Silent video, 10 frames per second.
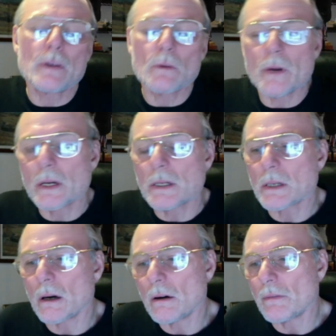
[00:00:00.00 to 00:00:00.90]
weeks
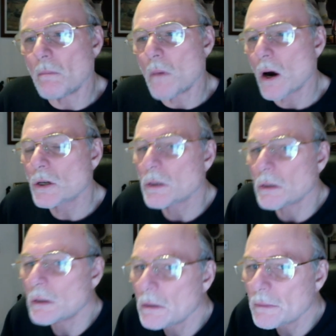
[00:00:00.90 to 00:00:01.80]
of
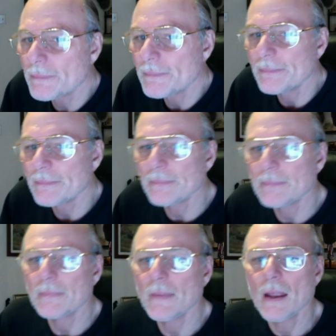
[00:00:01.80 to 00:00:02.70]
martial,
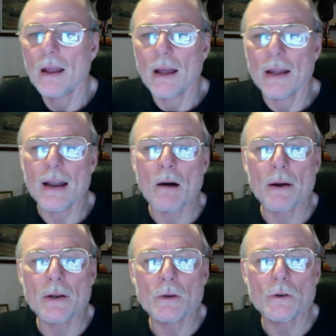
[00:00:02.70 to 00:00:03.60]
and now I
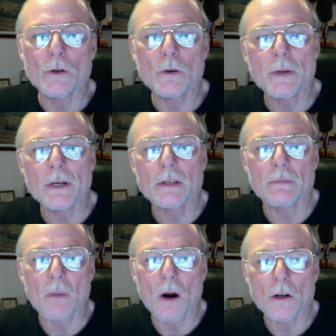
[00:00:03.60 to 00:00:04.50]
do two weeks of
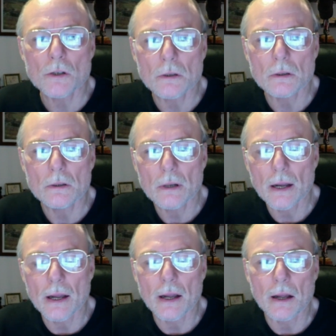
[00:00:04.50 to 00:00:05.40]
martial
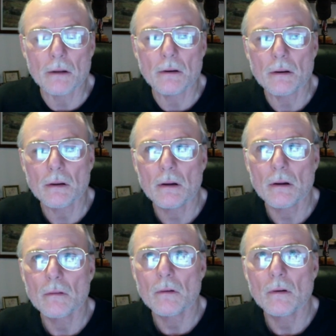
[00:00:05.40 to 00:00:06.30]
and
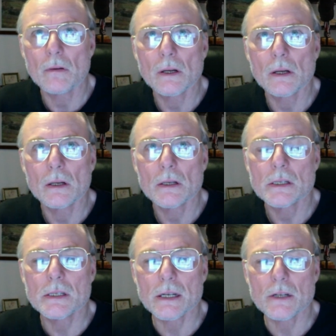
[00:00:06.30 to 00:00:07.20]

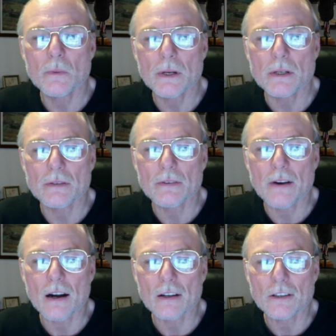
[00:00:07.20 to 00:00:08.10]
six weeks of
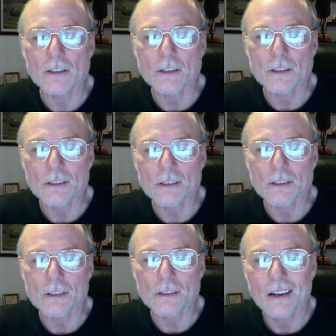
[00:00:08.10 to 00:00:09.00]
consciousness
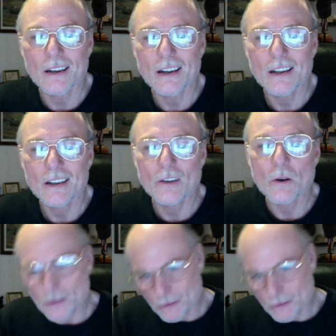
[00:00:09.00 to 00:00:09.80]
work. So it's